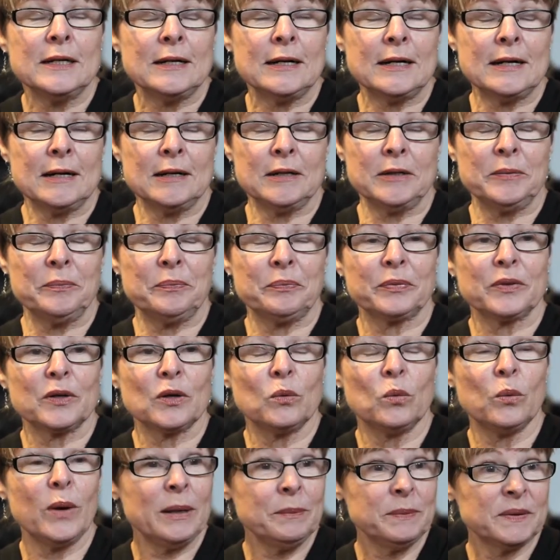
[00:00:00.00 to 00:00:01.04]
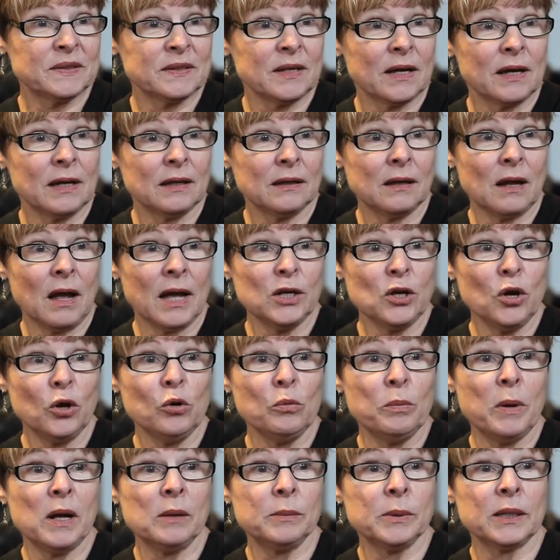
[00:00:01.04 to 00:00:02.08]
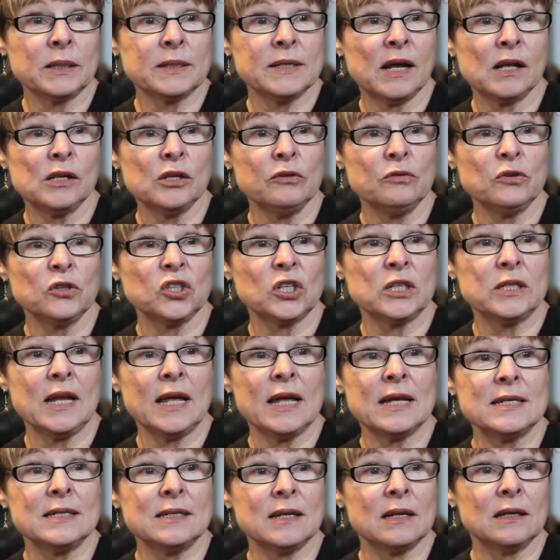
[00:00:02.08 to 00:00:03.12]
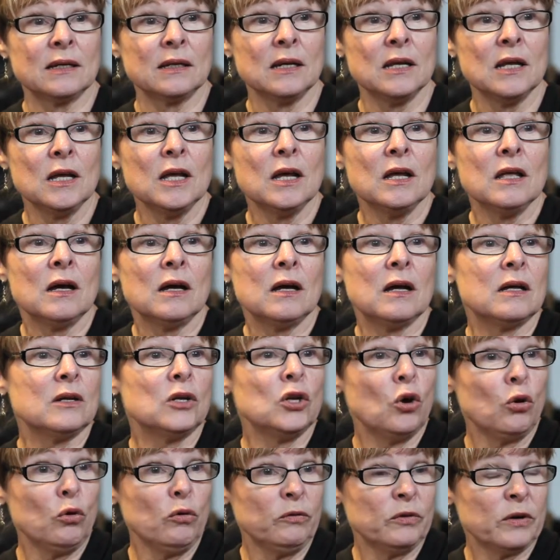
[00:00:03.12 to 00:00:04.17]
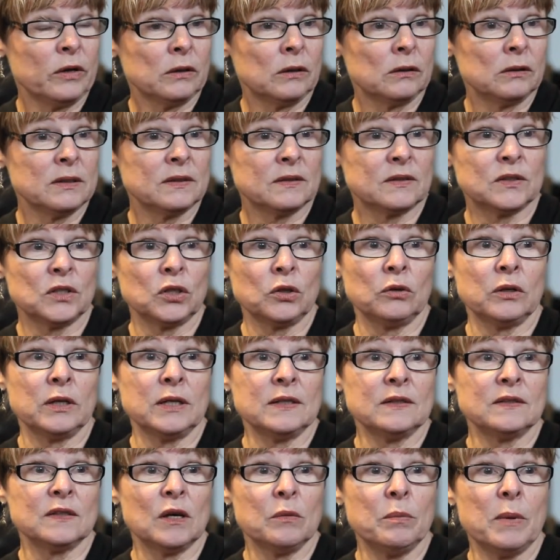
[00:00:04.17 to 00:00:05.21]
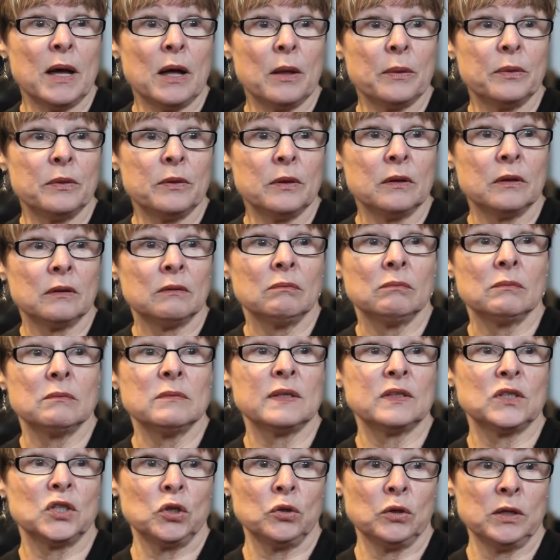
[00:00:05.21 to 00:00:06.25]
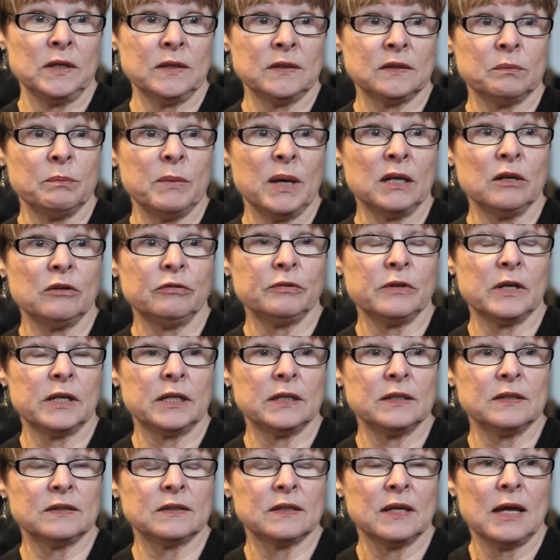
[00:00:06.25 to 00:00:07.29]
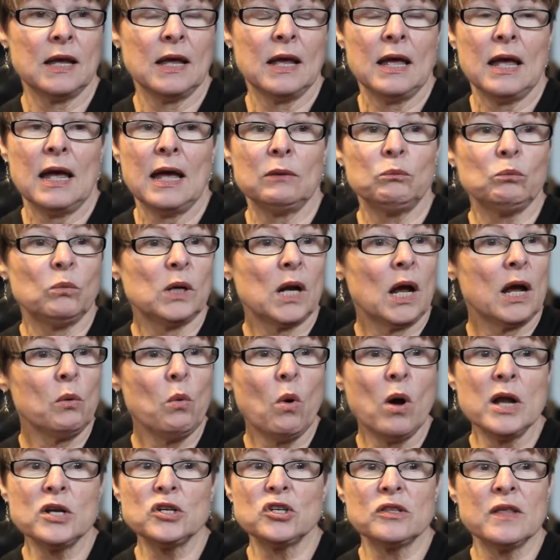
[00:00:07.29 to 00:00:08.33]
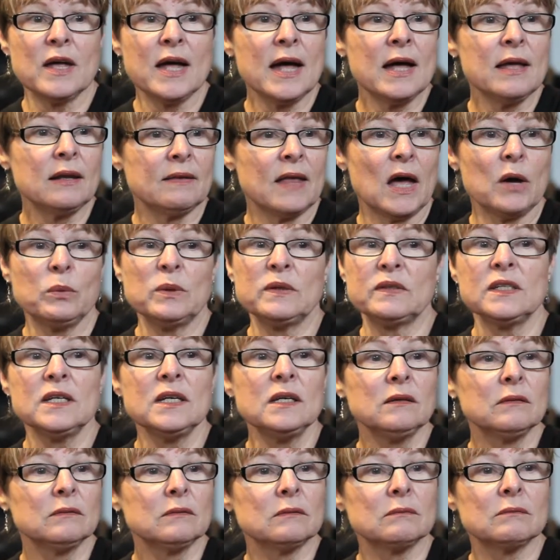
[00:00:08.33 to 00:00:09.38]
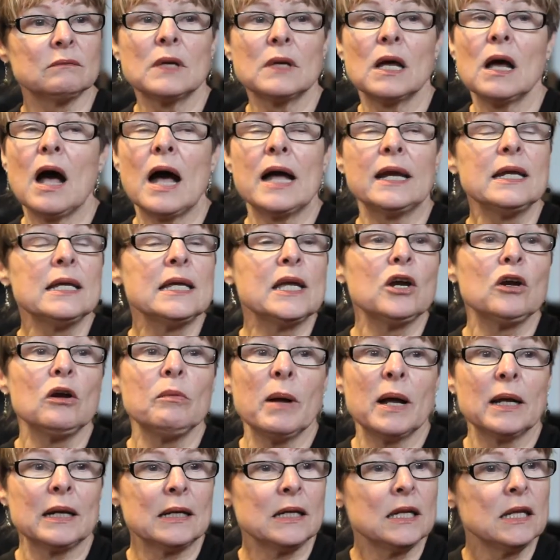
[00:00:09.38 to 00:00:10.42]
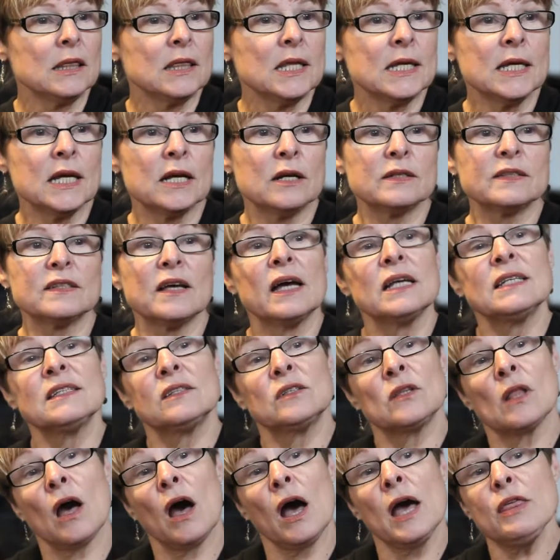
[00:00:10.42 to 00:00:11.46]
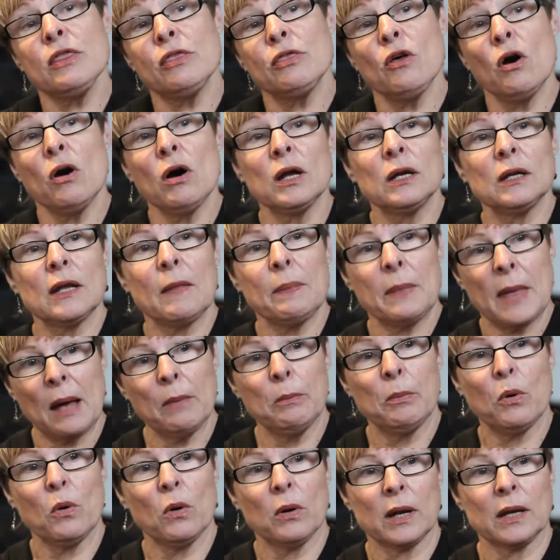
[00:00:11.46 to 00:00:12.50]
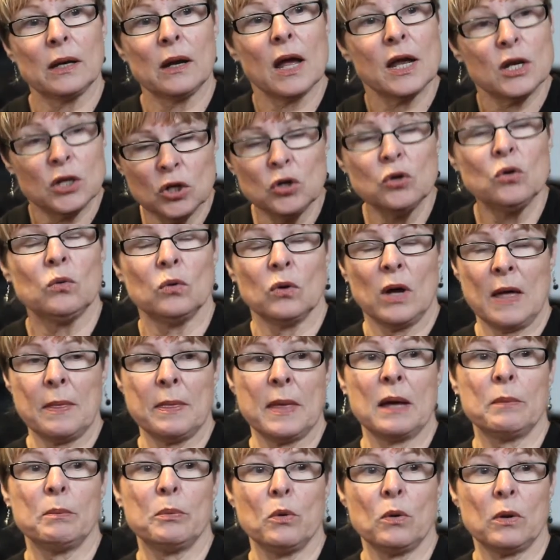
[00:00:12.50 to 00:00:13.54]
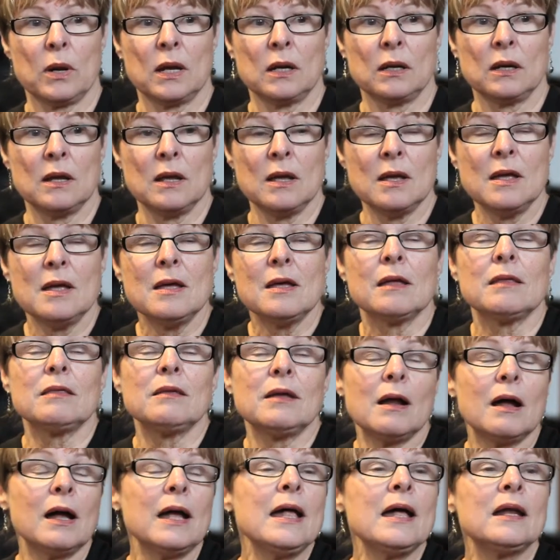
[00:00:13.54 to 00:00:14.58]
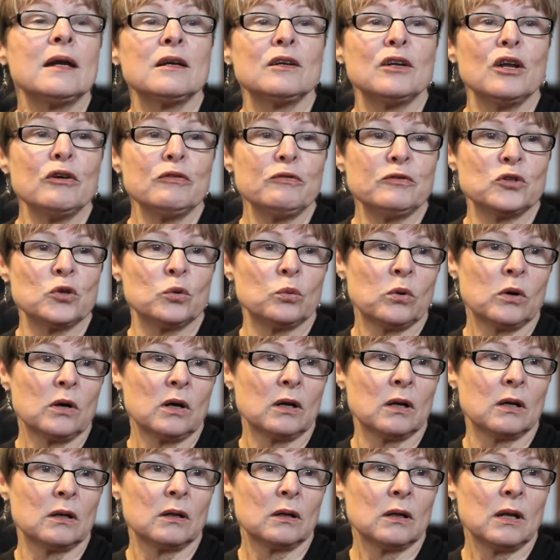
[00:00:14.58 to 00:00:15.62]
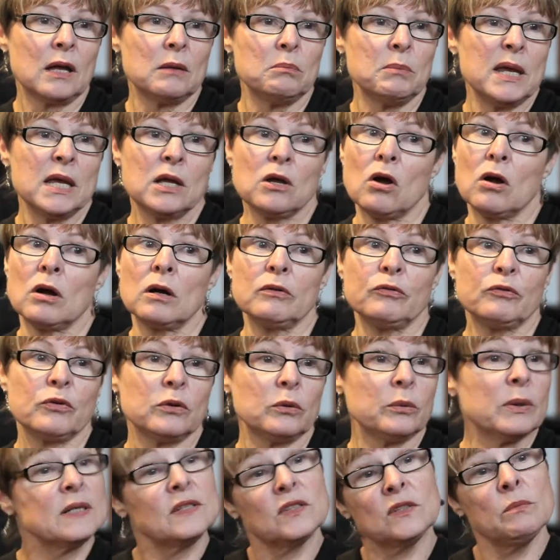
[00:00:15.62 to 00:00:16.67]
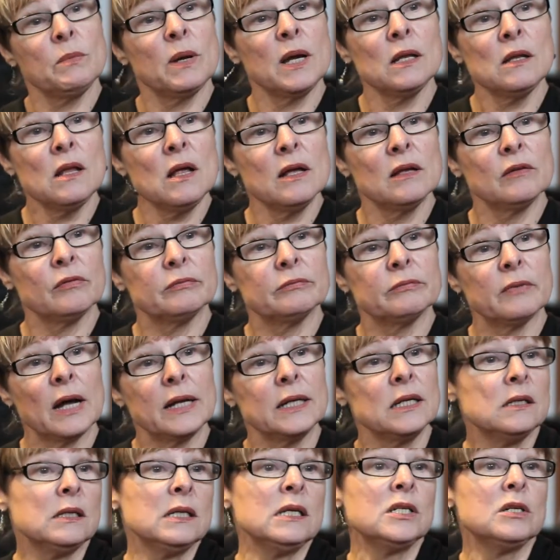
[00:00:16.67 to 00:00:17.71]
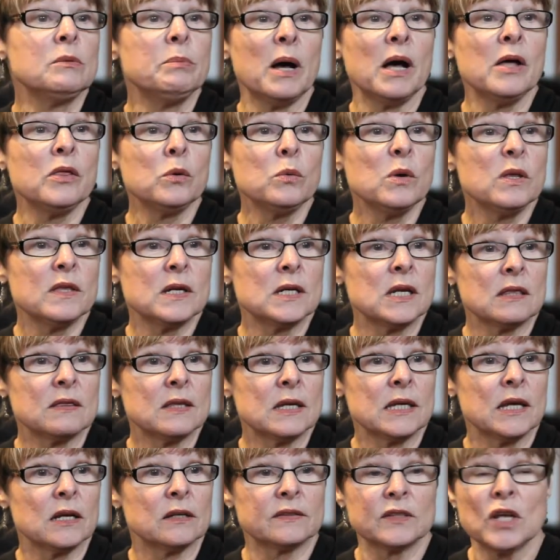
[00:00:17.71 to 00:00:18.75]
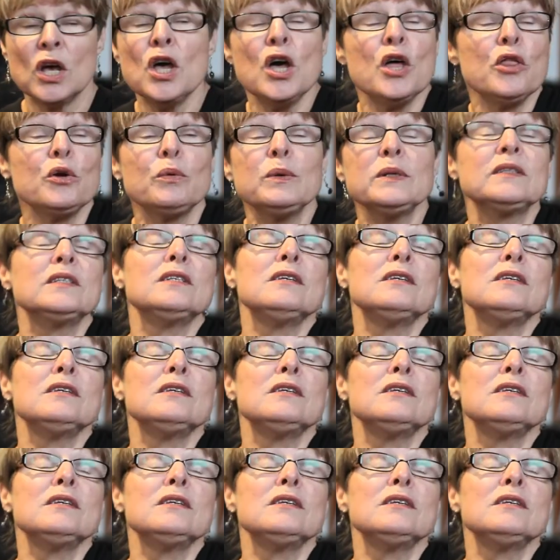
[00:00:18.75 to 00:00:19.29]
website. Idaho Public Television had done a NOVA series about the mysterious megafloods. And when I watched that, that was it. I didn't care about anything else. I thought at that point, I knew at that point, that I had enough to work and make art for the rest of my life. I didn't need to bother with anything else. There was